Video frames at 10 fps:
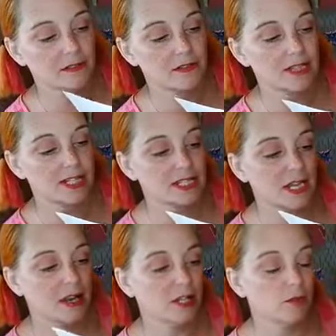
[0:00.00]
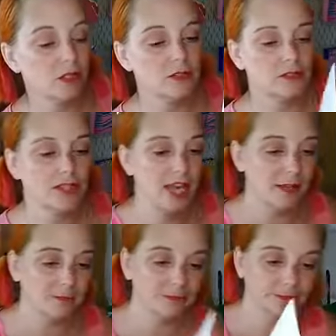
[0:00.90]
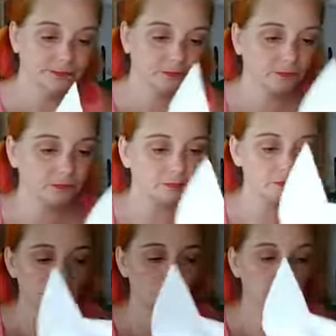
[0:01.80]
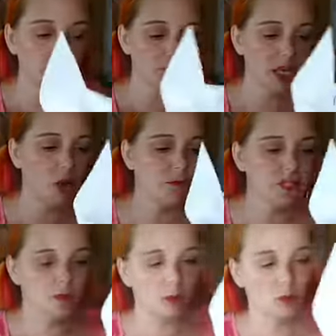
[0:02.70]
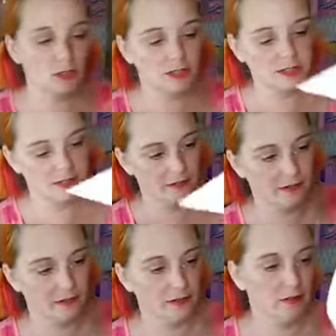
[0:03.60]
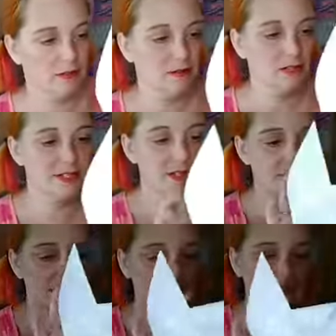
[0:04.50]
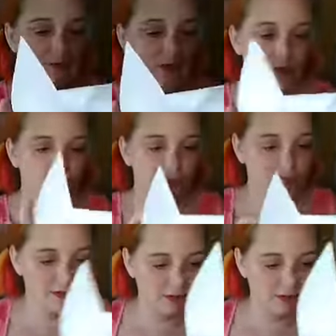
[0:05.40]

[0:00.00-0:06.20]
So that's how you want to do that. I hope this one works. Sometimes I have issues.